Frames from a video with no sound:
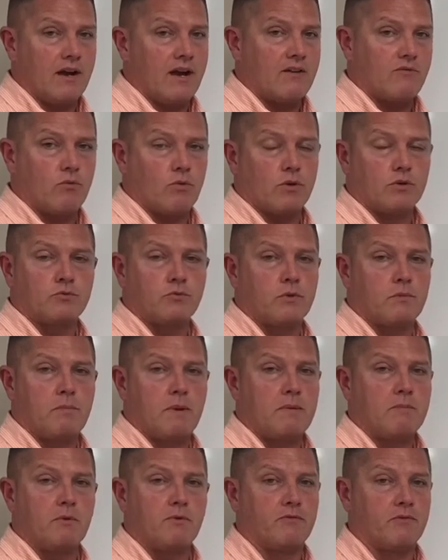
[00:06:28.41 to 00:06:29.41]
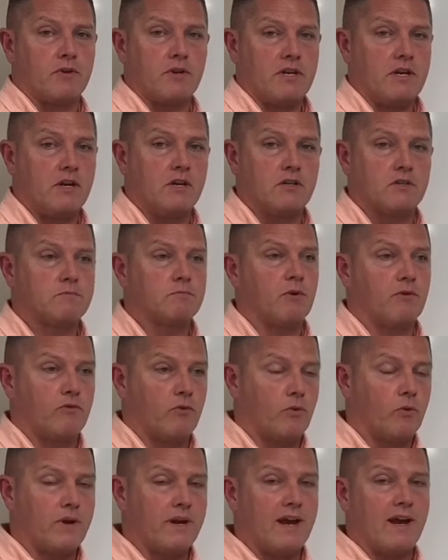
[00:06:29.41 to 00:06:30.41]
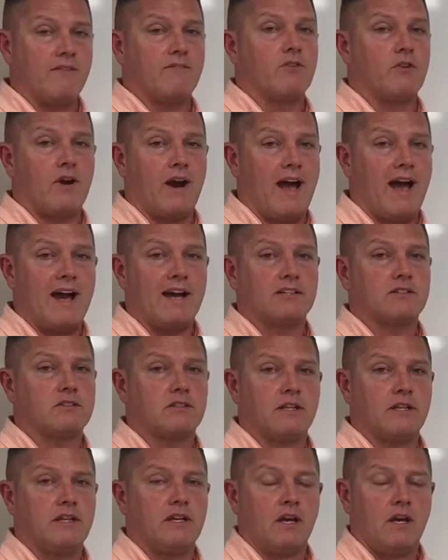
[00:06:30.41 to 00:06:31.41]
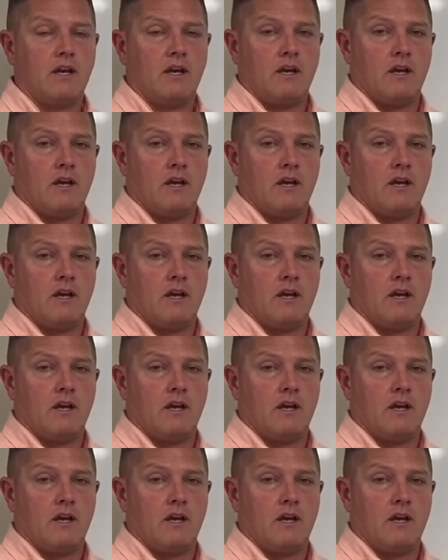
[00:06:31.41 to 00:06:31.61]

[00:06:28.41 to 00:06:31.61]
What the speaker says: I've worked with people for years before we ever actually